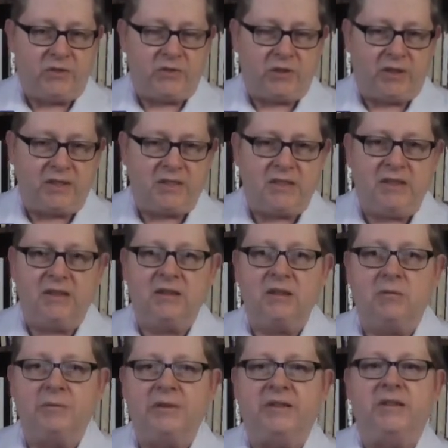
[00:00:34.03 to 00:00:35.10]
So let's dig a
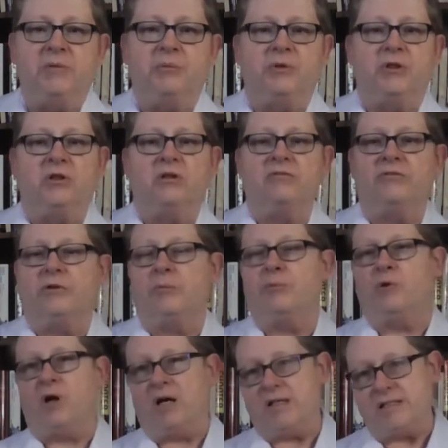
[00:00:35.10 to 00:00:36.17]
little bit deeper and look for a
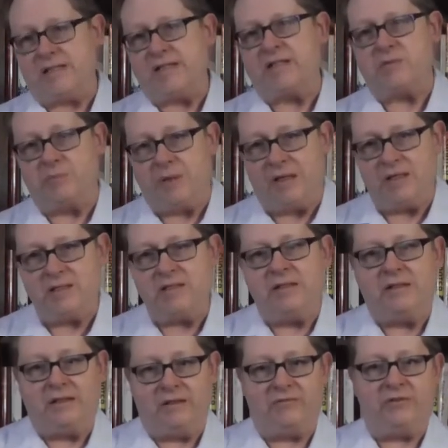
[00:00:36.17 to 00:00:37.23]

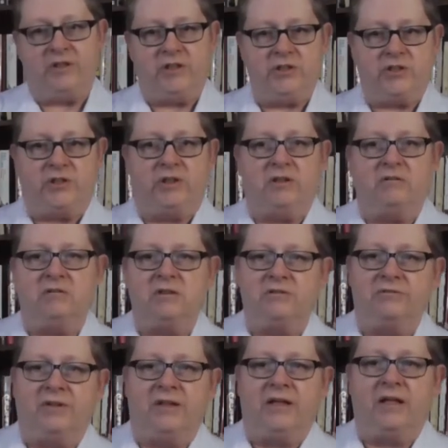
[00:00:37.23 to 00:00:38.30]
process-based definition and
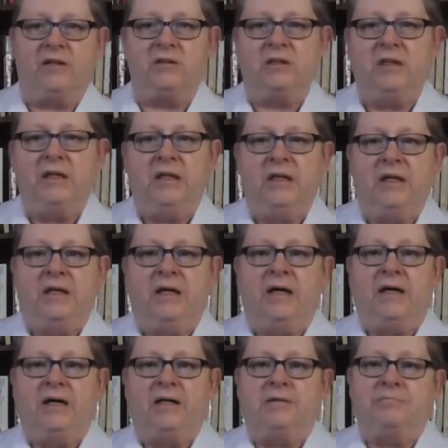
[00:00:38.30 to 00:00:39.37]
to find out
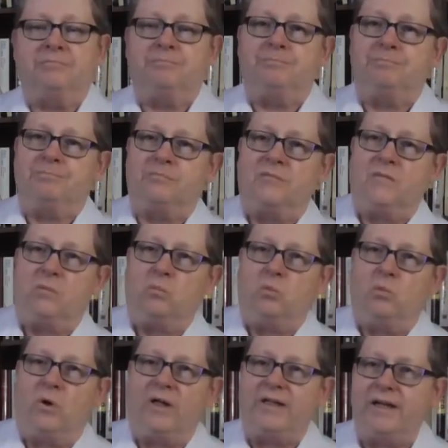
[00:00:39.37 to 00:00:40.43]

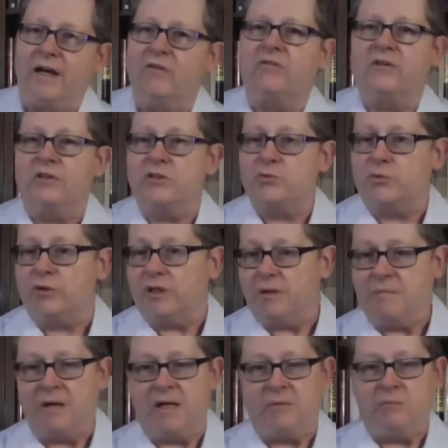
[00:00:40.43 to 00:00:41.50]
what governance
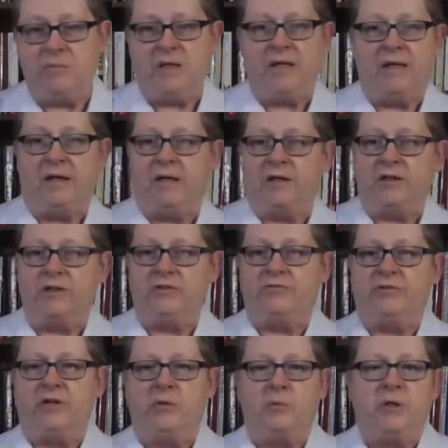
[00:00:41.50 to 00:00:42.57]
really might mean. And our good
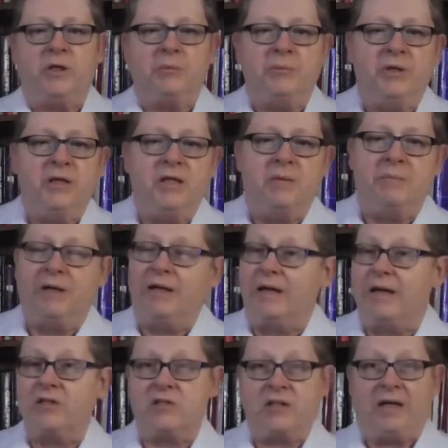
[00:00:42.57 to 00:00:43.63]
friend Wikipedia might
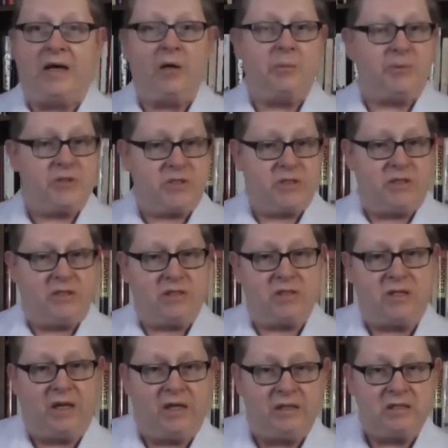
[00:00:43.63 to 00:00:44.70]
actually help us in
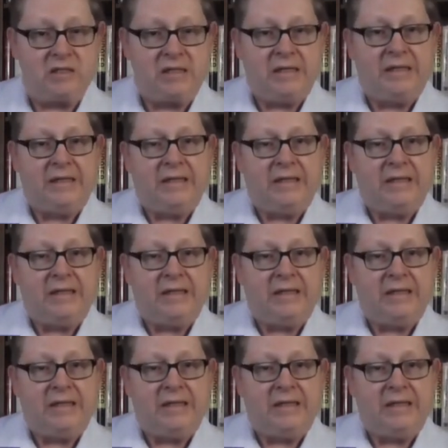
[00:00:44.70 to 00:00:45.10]
this case.